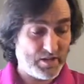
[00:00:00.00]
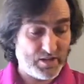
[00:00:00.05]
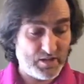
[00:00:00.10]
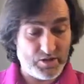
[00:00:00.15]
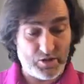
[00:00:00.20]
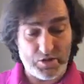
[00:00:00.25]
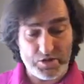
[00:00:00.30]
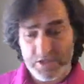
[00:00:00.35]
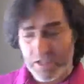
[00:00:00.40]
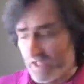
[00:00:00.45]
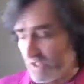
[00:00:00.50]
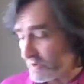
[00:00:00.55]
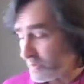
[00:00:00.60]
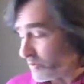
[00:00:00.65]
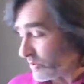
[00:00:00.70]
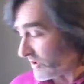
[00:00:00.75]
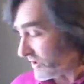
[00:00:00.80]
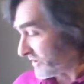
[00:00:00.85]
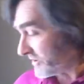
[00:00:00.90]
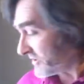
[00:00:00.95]
Usually it
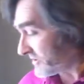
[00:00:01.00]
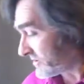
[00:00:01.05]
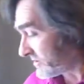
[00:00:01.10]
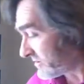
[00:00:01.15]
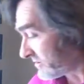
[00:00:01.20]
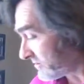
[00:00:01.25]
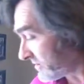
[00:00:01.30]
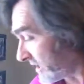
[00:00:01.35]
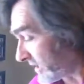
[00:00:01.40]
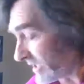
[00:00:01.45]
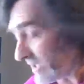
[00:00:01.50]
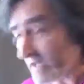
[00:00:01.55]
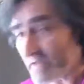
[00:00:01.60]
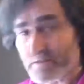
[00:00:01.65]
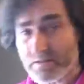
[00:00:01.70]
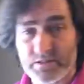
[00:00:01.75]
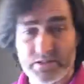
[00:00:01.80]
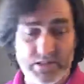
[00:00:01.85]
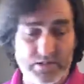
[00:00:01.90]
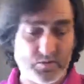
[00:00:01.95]
works. I
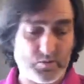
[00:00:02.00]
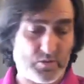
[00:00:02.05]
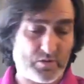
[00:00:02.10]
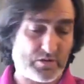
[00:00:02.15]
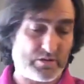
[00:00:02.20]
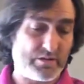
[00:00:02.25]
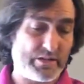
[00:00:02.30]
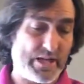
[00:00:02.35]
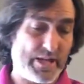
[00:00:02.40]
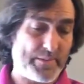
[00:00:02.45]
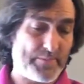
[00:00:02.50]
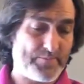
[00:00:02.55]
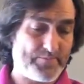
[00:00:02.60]
guess it doesn't work today.